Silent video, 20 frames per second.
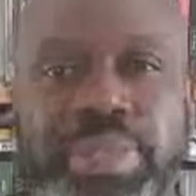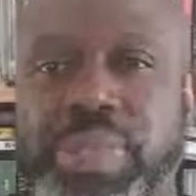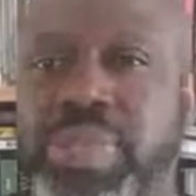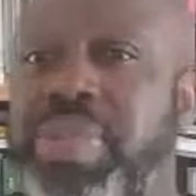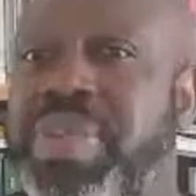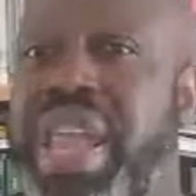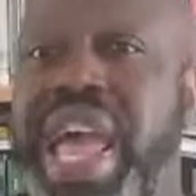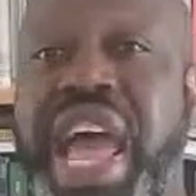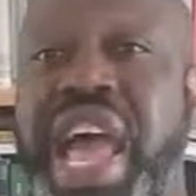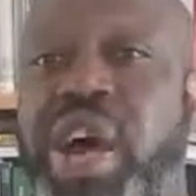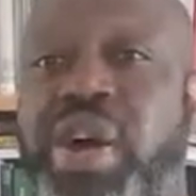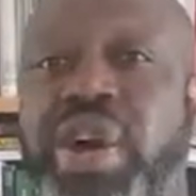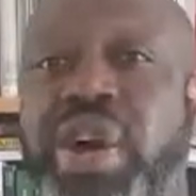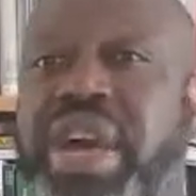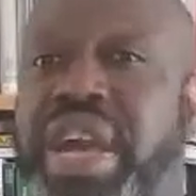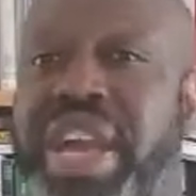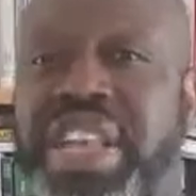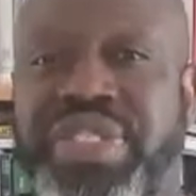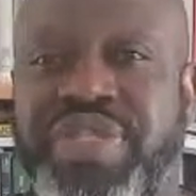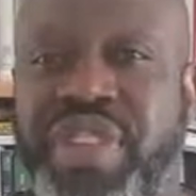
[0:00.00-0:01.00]
now
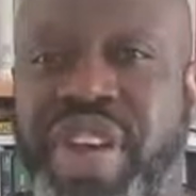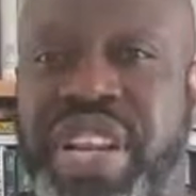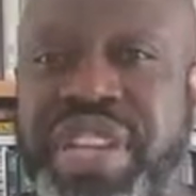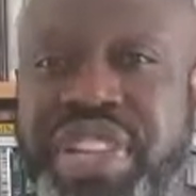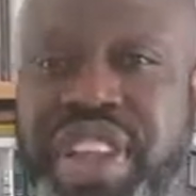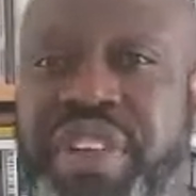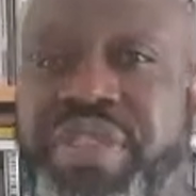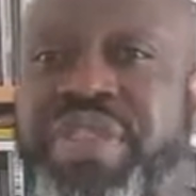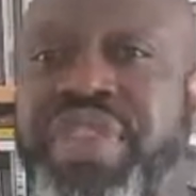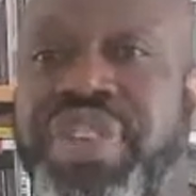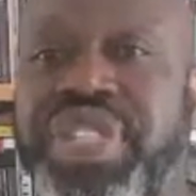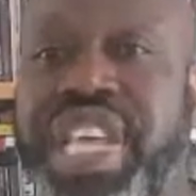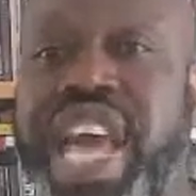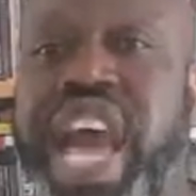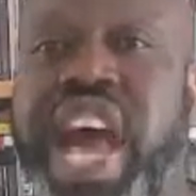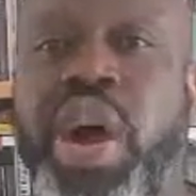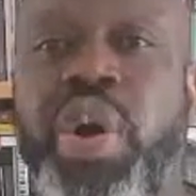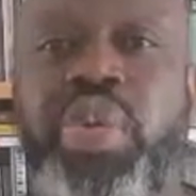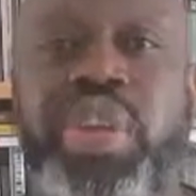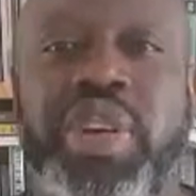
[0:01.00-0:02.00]
is very different to
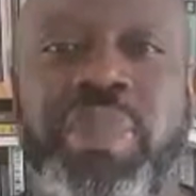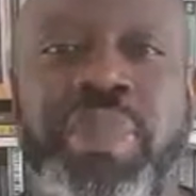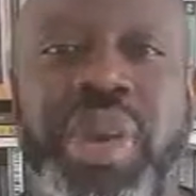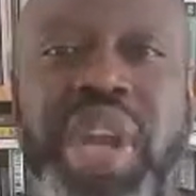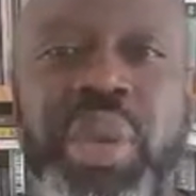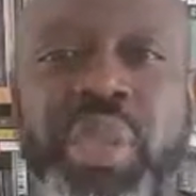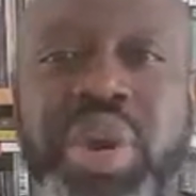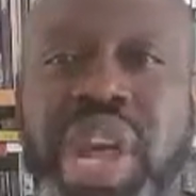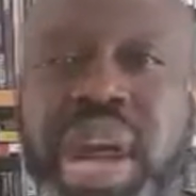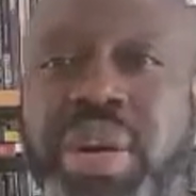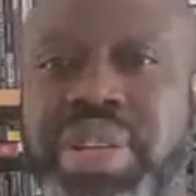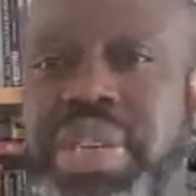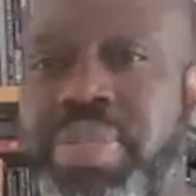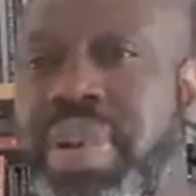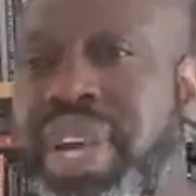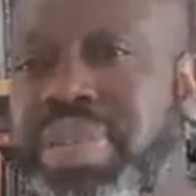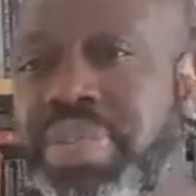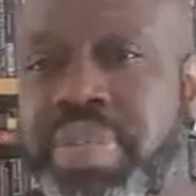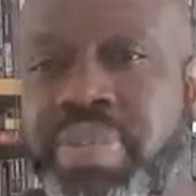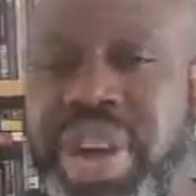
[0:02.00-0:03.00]
how it would have been when I was in
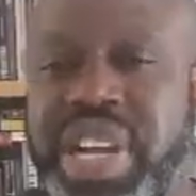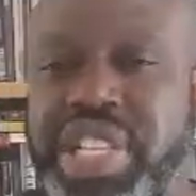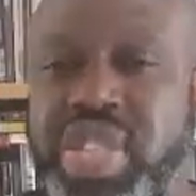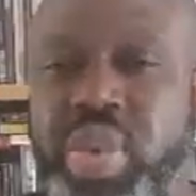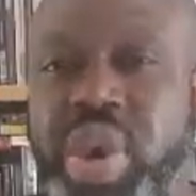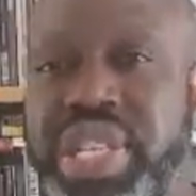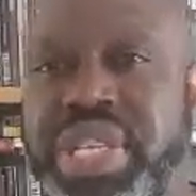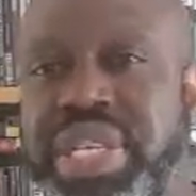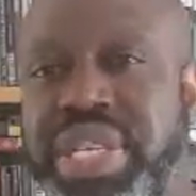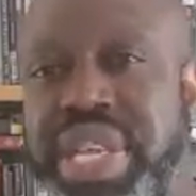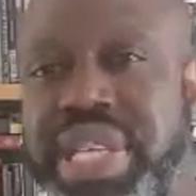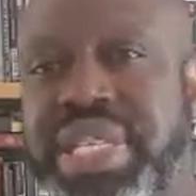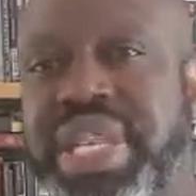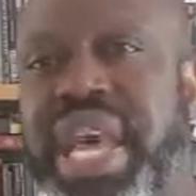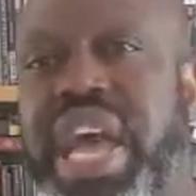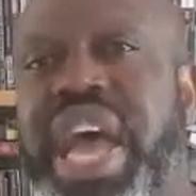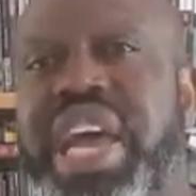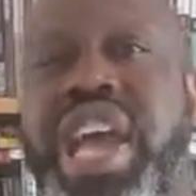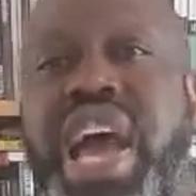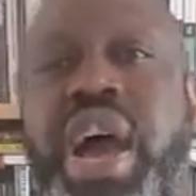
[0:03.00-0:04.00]
my 20s
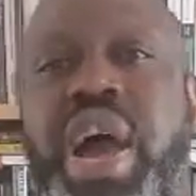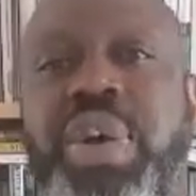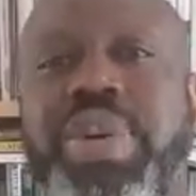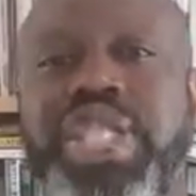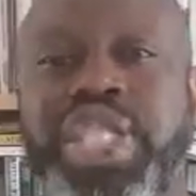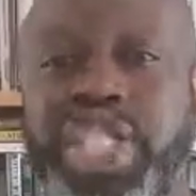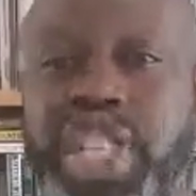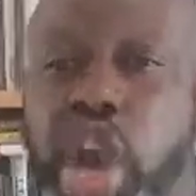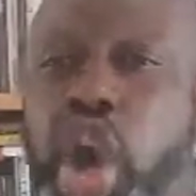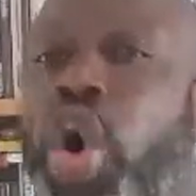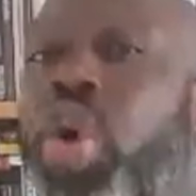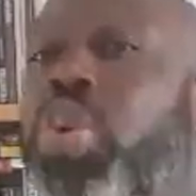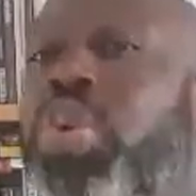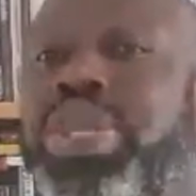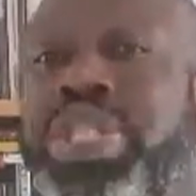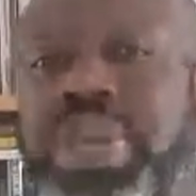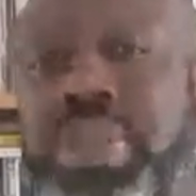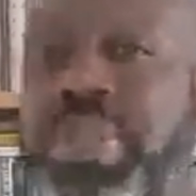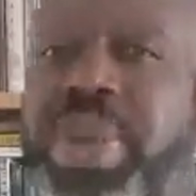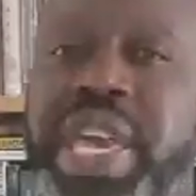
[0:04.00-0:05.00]
and how I was
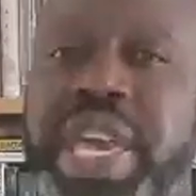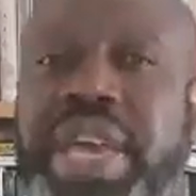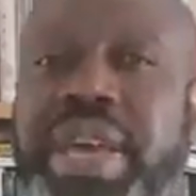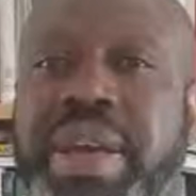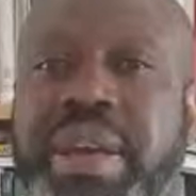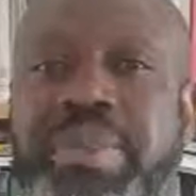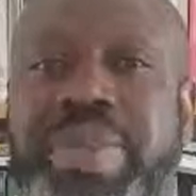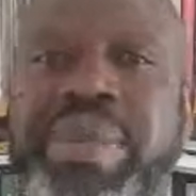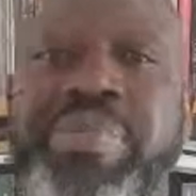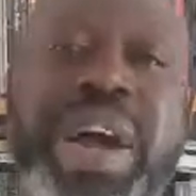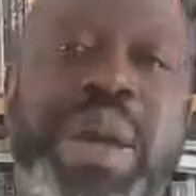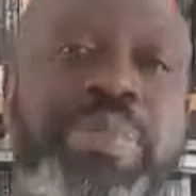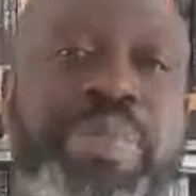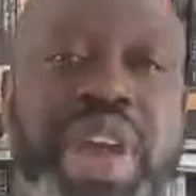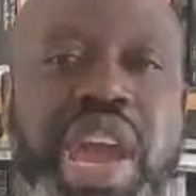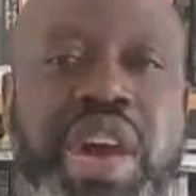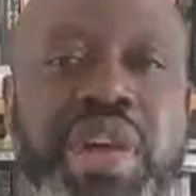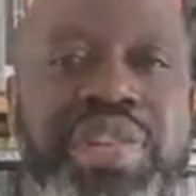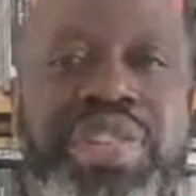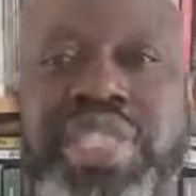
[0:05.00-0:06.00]
told to be by my
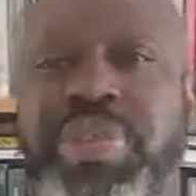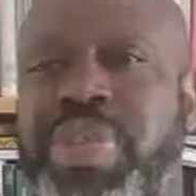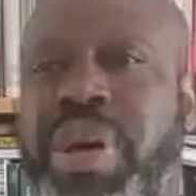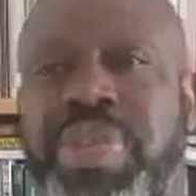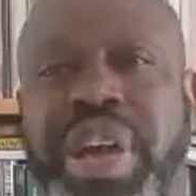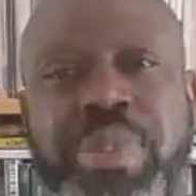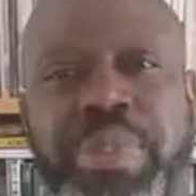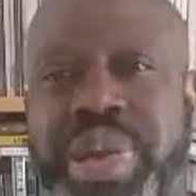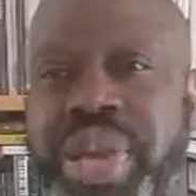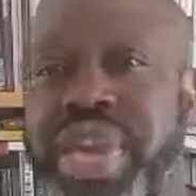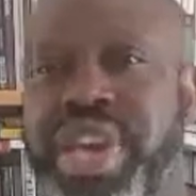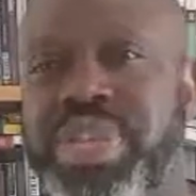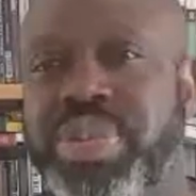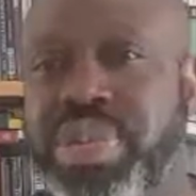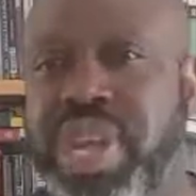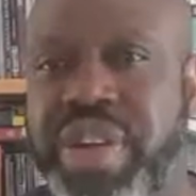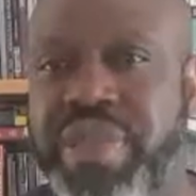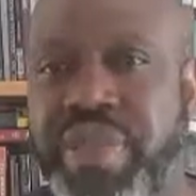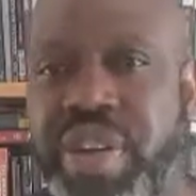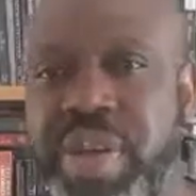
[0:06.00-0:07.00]
parents, by my peers,
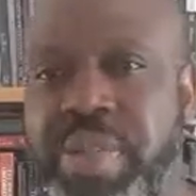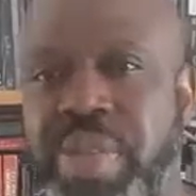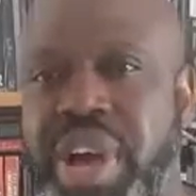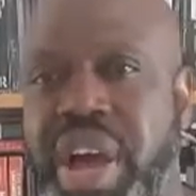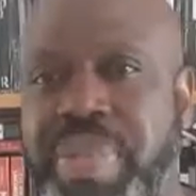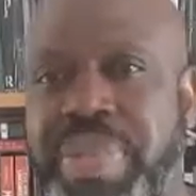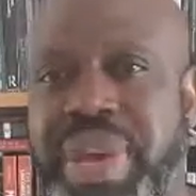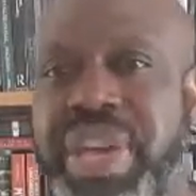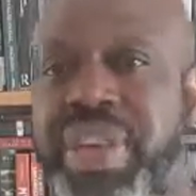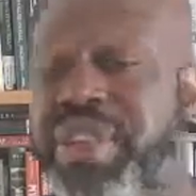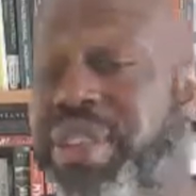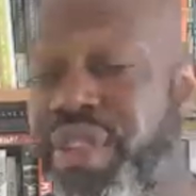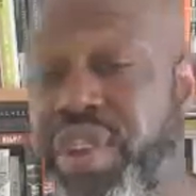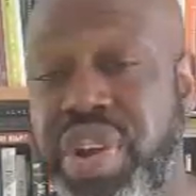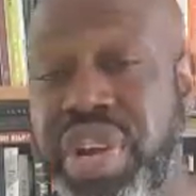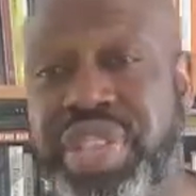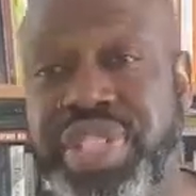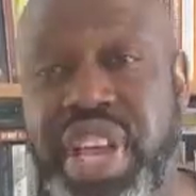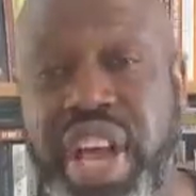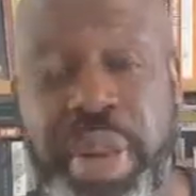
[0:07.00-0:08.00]
whatever it might be,
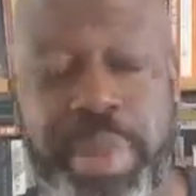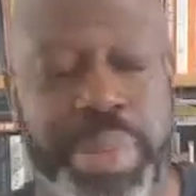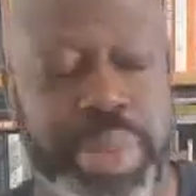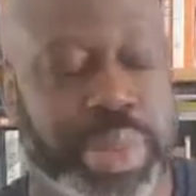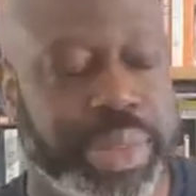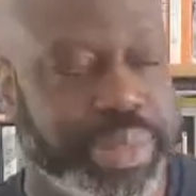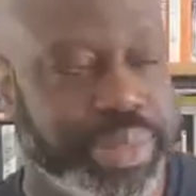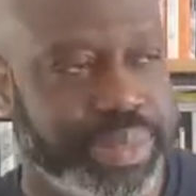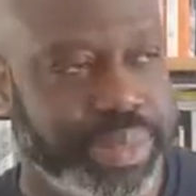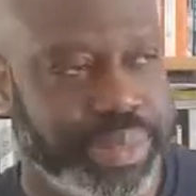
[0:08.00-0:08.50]
for example.